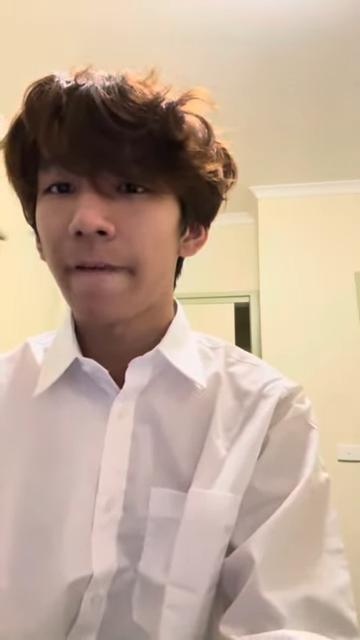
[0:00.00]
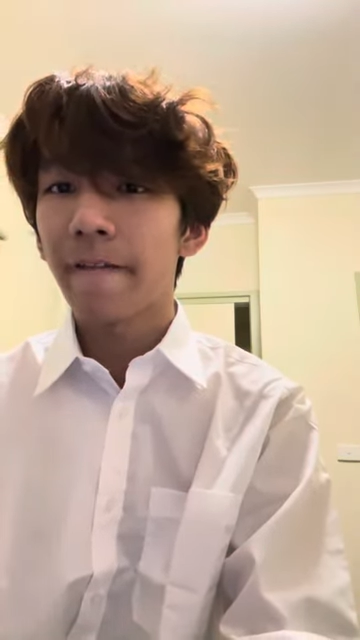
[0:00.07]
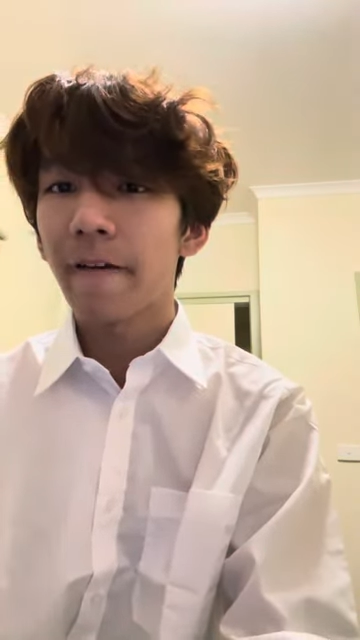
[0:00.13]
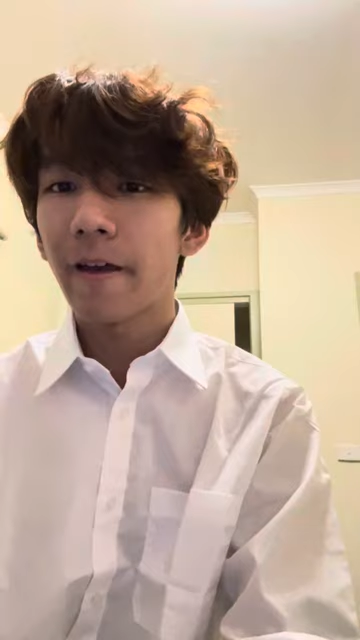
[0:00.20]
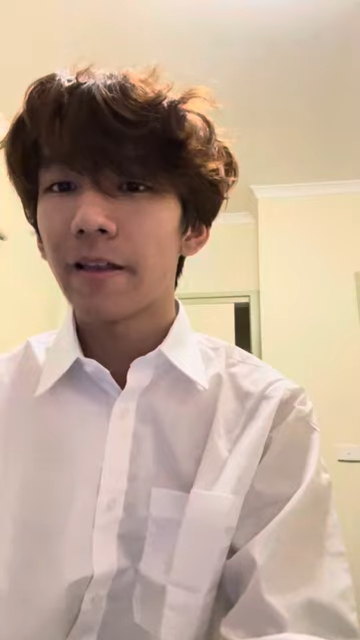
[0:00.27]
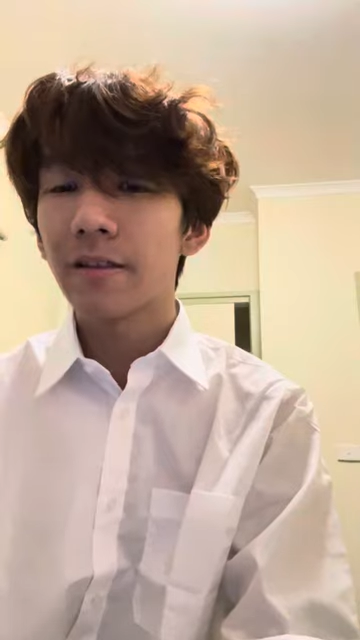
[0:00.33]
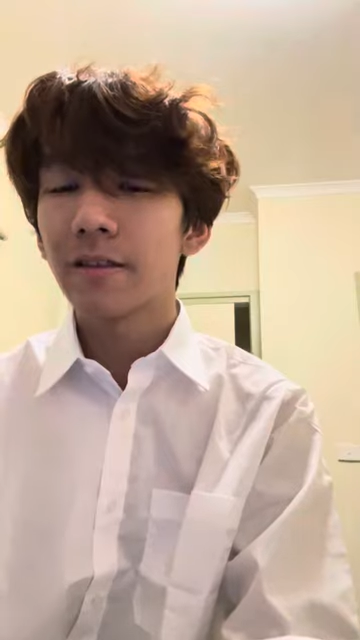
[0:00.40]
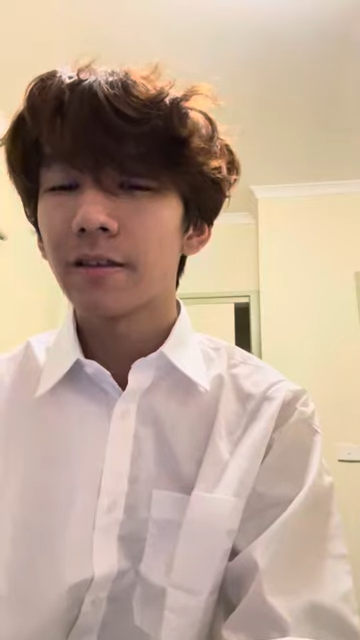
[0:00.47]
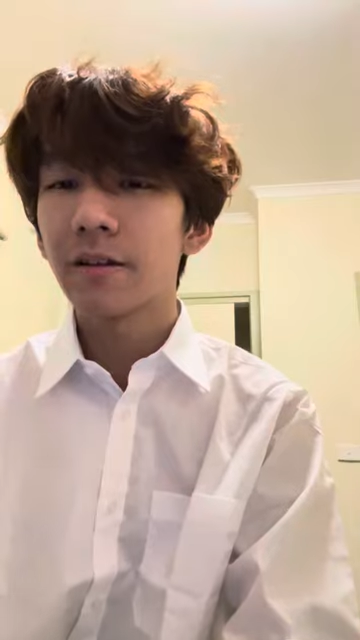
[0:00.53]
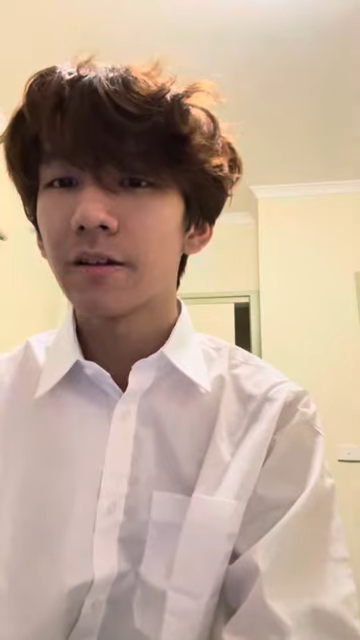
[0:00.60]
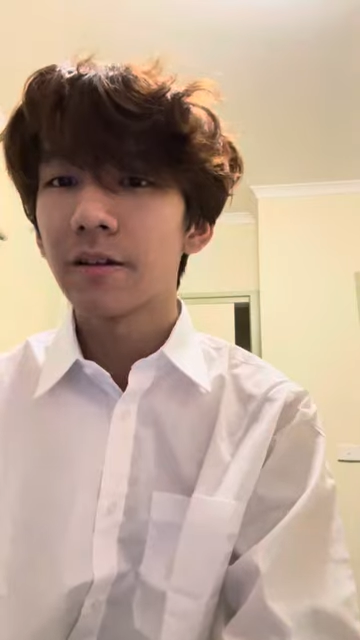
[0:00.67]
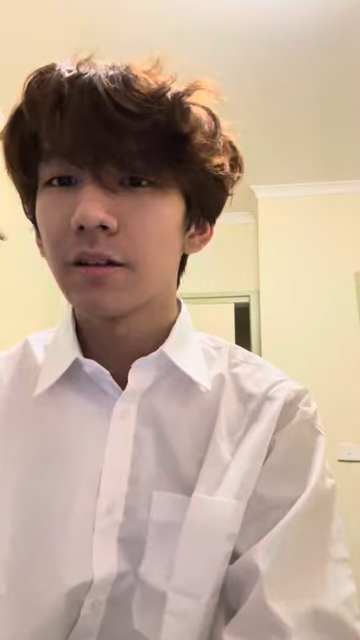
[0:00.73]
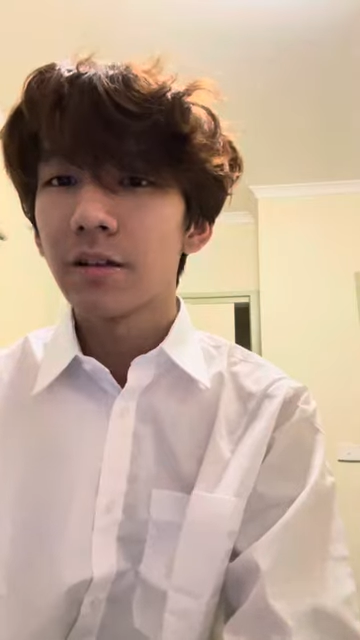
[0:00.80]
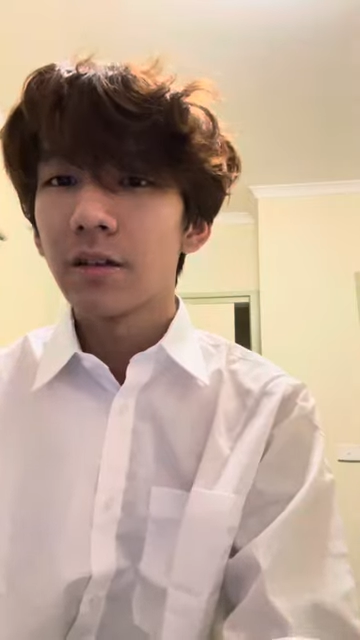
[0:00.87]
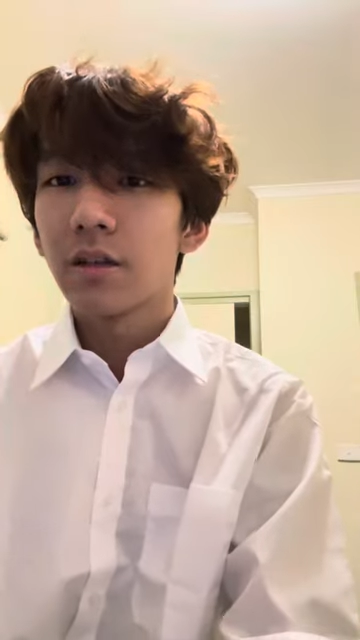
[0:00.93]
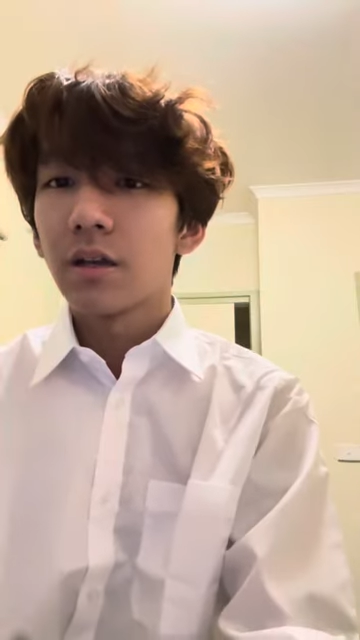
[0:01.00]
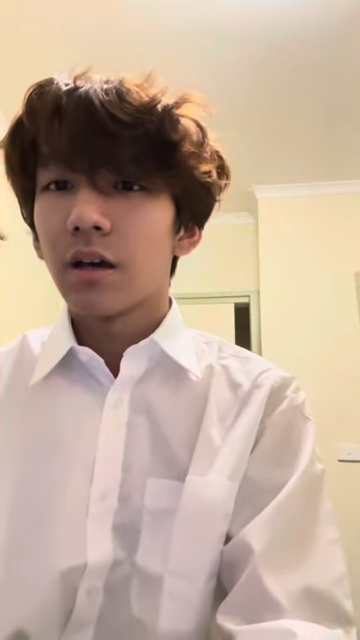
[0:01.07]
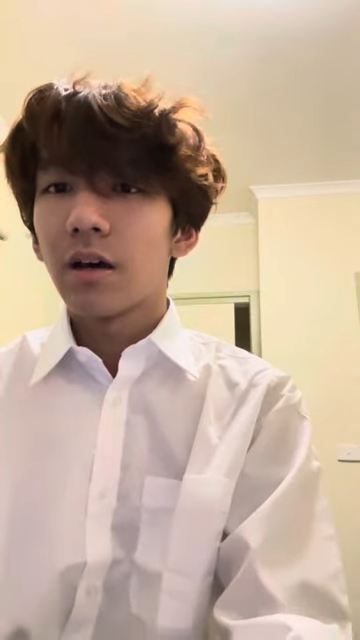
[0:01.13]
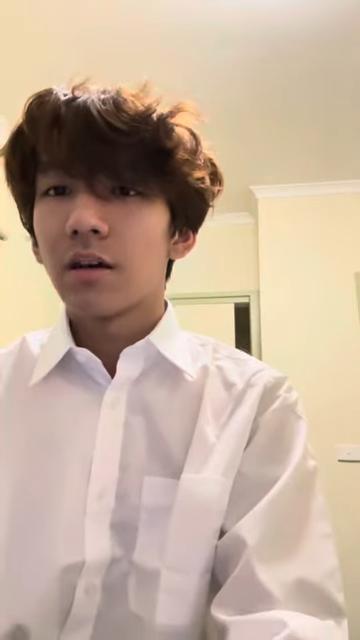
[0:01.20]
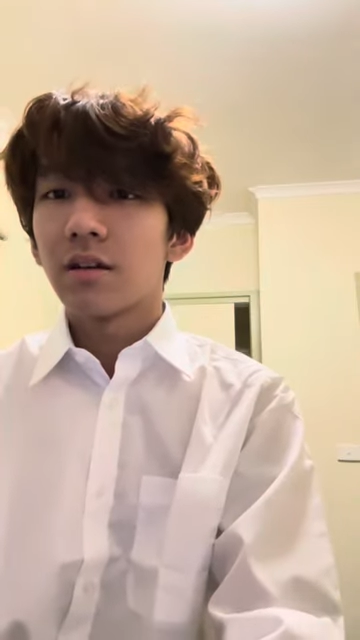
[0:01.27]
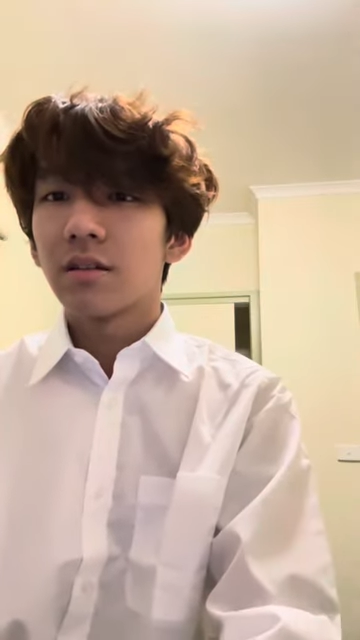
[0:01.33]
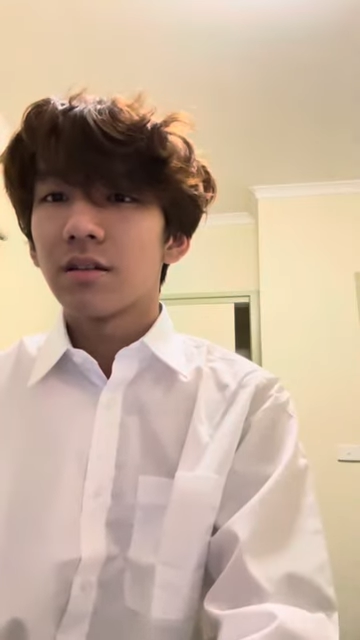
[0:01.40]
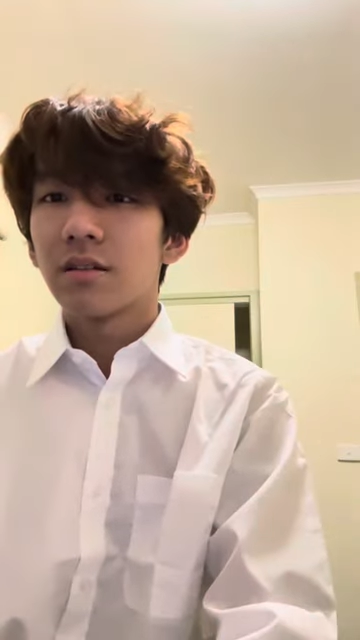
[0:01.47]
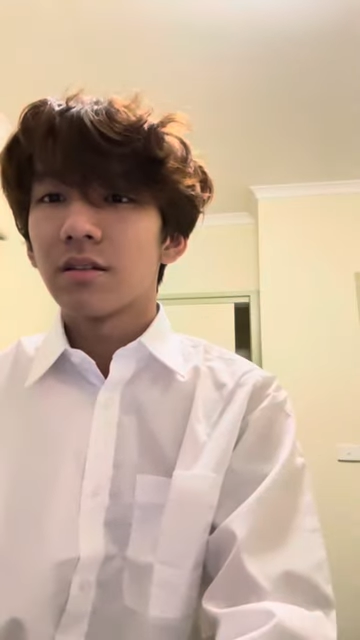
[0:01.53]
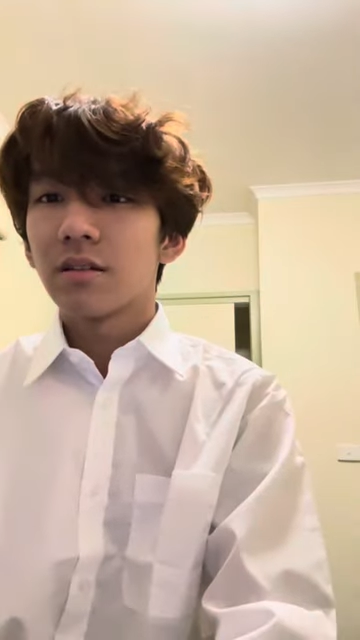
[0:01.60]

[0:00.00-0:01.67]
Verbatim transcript: And uh, uh,